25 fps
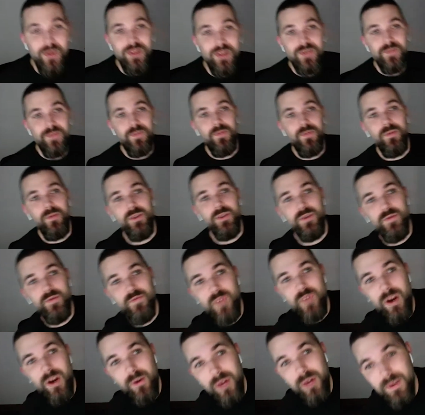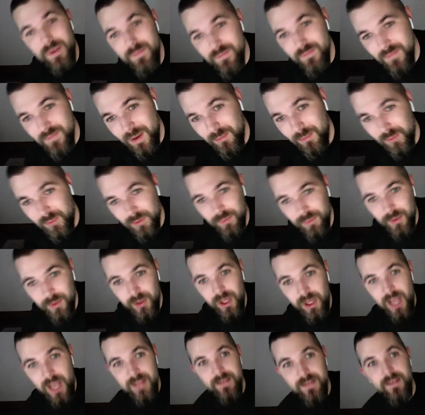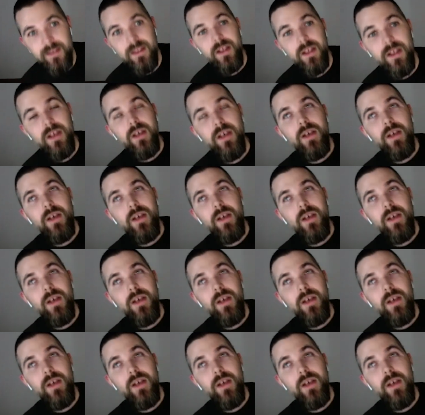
was very memorable, and